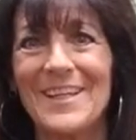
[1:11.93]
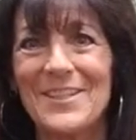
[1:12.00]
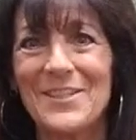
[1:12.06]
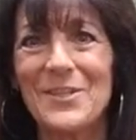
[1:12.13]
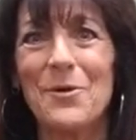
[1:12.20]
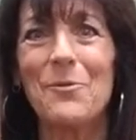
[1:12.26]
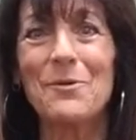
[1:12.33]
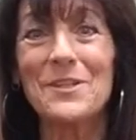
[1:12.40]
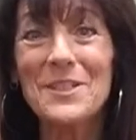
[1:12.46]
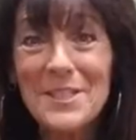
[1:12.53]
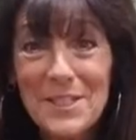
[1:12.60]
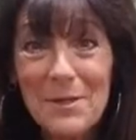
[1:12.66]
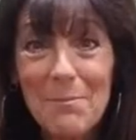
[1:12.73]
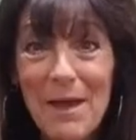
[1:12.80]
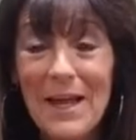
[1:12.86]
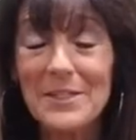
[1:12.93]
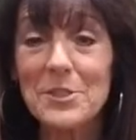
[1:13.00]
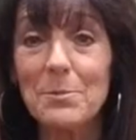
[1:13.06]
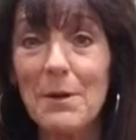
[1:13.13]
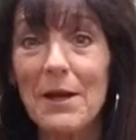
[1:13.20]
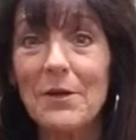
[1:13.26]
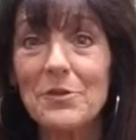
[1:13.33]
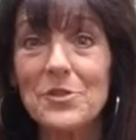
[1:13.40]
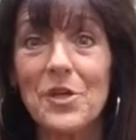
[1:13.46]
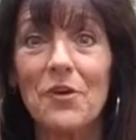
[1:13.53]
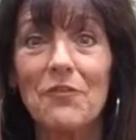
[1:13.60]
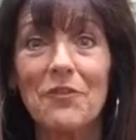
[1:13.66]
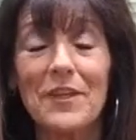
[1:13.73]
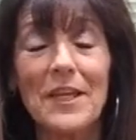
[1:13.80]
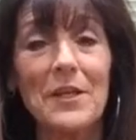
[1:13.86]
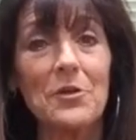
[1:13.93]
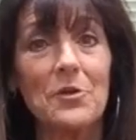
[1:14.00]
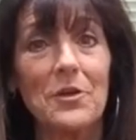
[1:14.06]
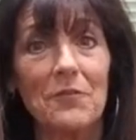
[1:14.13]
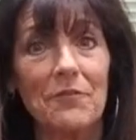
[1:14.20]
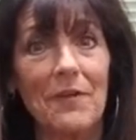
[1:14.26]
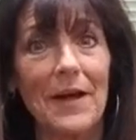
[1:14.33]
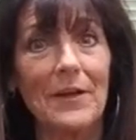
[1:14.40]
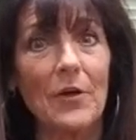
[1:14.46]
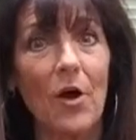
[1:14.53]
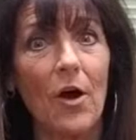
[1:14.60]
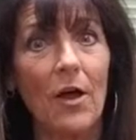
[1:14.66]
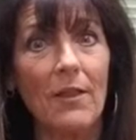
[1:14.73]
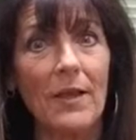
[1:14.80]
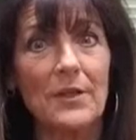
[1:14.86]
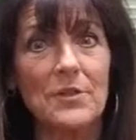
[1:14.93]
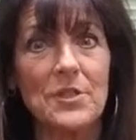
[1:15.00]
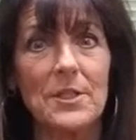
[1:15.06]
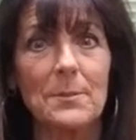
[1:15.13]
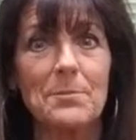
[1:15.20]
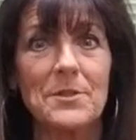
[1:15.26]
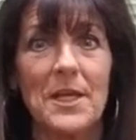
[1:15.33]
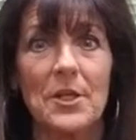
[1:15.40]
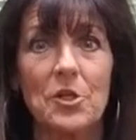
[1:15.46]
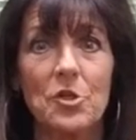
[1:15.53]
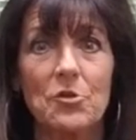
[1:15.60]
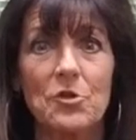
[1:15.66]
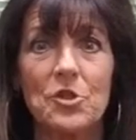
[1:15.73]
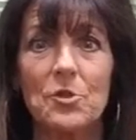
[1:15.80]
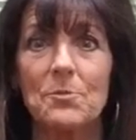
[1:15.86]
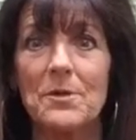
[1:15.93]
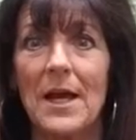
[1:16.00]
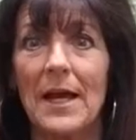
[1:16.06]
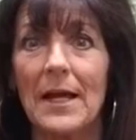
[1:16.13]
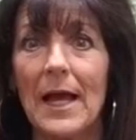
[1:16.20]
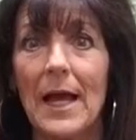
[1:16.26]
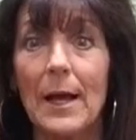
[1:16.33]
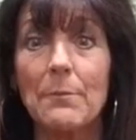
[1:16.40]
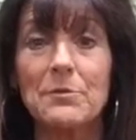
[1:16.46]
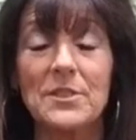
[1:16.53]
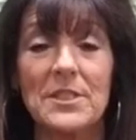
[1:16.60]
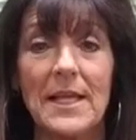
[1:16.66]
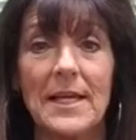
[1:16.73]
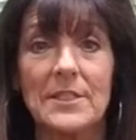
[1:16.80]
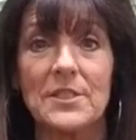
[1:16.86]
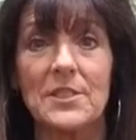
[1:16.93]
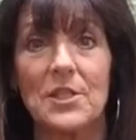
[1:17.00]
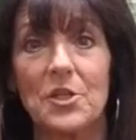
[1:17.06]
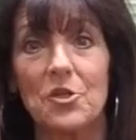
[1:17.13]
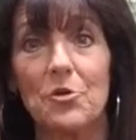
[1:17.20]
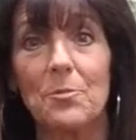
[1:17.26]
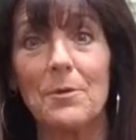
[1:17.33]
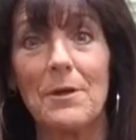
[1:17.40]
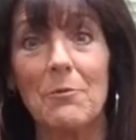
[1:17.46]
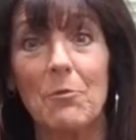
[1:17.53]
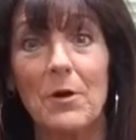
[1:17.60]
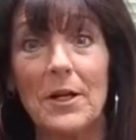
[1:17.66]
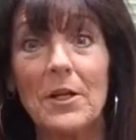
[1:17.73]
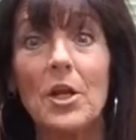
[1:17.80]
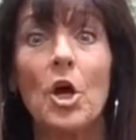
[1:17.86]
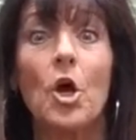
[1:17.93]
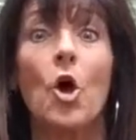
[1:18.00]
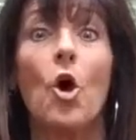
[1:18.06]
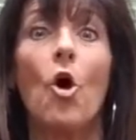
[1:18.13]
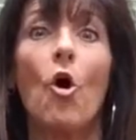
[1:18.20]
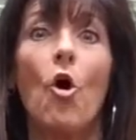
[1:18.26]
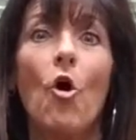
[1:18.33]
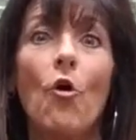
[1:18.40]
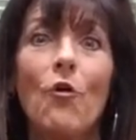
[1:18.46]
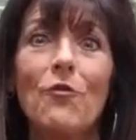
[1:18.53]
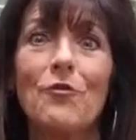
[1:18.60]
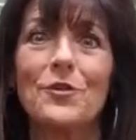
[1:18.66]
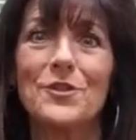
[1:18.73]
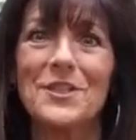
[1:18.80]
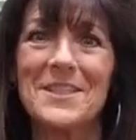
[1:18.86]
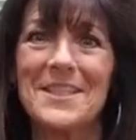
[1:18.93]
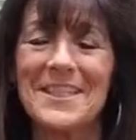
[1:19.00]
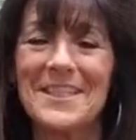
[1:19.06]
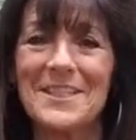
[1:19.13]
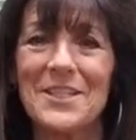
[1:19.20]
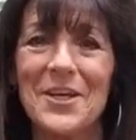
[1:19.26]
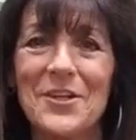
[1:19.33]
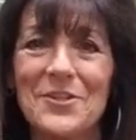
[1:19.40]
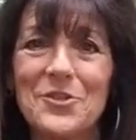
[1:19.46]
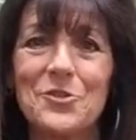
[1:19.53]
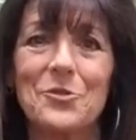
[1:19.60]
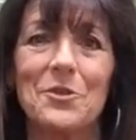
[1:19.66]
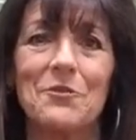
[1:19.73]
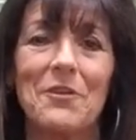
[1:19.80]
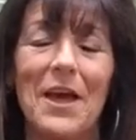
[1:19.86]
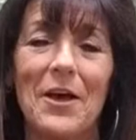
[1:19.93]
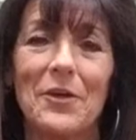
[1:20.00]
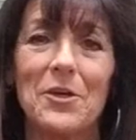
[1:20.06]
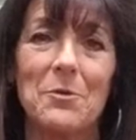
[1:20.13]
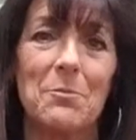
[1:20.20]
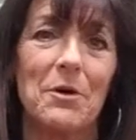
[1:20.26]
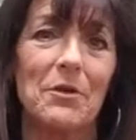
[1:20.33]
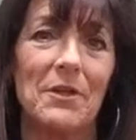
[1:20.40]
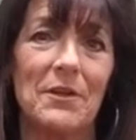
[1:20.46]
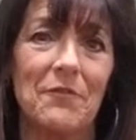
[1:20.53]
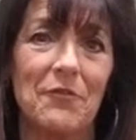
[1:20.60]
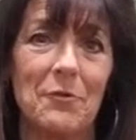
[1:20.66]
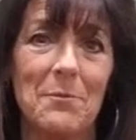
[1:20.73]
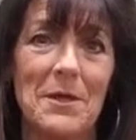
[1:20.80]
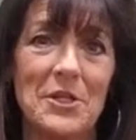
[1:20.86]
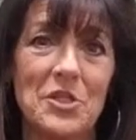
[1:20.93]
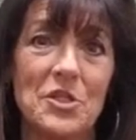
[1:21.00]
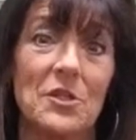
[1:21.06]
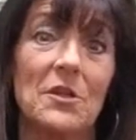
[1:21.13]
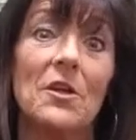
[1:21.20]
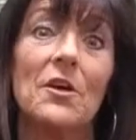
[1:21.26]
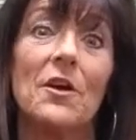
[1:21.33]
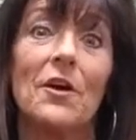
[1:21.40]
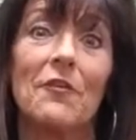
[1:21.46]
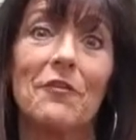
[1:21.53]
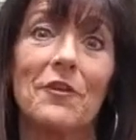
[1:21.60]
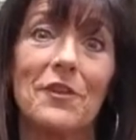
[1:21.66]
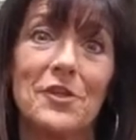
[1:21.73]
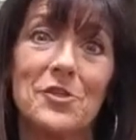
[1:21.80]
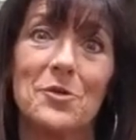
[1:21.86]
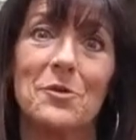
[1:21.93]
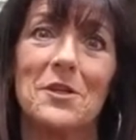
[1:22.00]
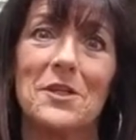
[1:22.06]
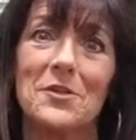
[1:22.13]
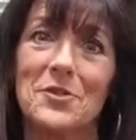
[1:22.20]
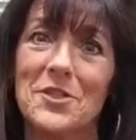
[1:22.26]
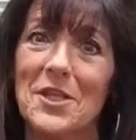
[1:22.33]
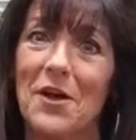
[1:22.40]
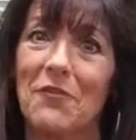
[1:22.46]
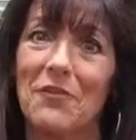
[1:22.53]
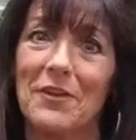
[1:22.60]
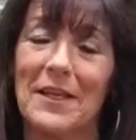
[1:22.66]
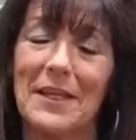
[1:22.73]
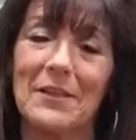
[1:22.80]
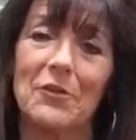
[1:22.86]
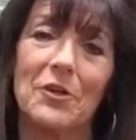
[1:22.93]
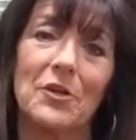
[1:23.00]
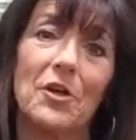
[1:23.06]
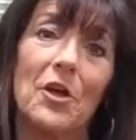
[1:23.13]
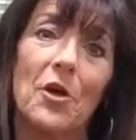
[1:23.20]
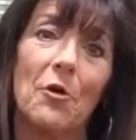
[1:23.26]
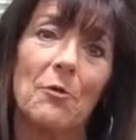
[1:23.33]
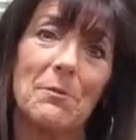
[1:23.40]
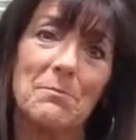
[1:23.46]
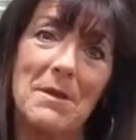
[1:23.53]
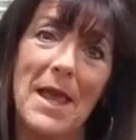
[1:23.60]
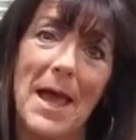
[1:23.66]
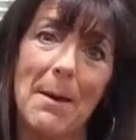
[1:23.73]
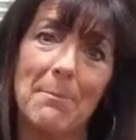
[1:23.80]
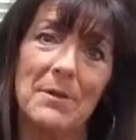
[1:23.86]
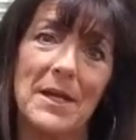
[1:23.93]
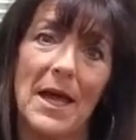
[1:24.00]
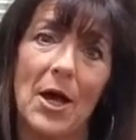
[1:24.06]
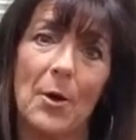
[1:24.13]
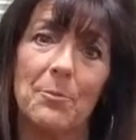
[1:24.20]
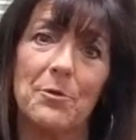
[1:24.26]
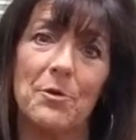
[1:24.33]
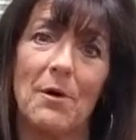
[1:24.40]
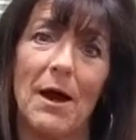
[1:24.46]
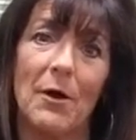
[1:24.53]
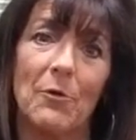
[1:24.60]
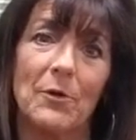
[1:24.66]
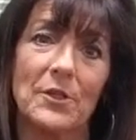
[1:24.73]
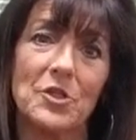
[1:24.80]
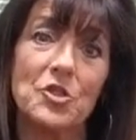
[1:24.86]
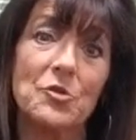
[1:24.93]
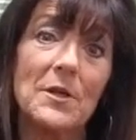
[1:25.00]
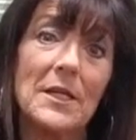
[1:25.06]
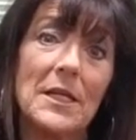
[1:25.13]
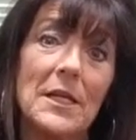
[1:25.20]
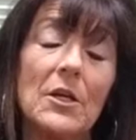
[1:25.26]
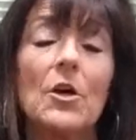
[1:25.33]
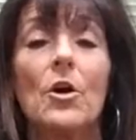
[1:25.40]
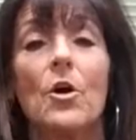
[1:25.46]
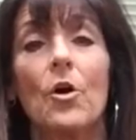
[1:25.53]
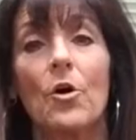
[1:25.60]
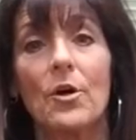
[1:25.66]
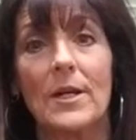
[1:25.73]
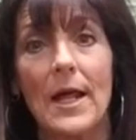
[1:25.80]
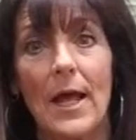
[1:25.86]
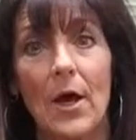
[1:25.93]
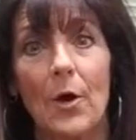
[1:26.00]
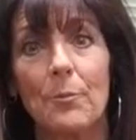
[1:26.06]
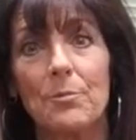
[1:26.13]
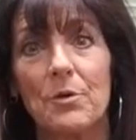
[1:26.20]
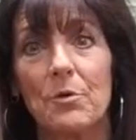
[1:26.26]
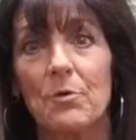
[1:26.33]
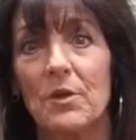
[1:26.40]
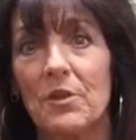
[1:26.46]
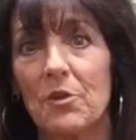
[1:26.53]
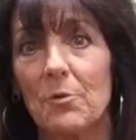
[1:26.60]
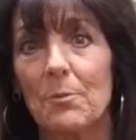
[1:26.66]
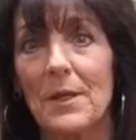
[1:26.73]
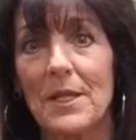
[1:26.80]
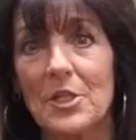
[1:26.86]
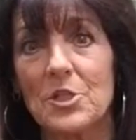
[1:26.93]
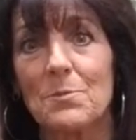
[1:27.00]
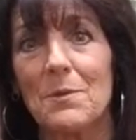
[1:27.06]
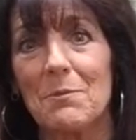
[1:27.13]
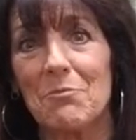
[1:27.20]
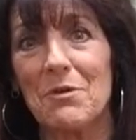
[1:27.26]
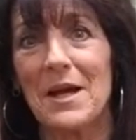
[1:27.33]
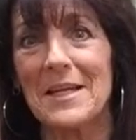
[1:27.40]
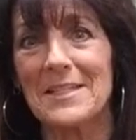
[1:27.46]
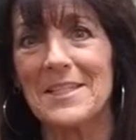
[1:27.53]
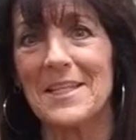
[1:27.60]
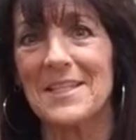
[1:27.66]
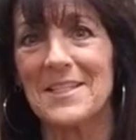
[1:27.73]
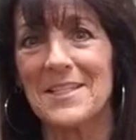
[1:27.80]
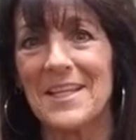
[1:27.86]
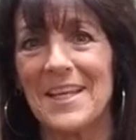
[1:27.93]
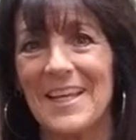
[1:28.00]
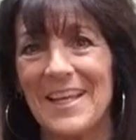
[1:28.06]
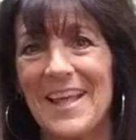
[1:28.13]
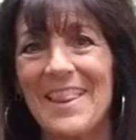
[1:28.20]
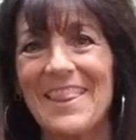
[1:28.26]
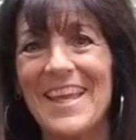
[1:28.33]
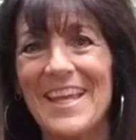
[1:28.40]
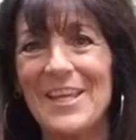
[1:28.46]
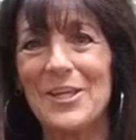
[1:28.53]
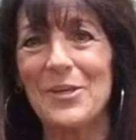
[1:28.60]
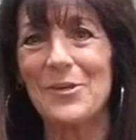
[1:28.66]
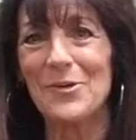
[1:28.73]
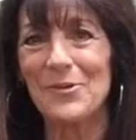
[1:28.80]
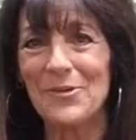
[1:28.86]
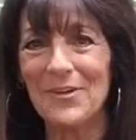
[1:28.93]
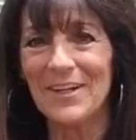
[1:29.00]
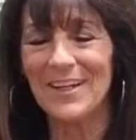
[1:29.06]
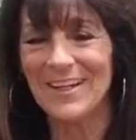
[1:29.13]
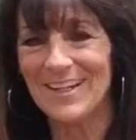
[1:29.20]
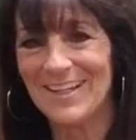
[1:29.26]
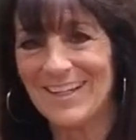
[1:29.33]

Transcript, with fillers: So we'll see you back tomorrow. Don't forget, you can find all our tips at youtube.com/SecurePay1. Over 600 valuable information for the do-it-yourself landlord. We'd be happy to help you out with training or to help you with your management process. Thank you.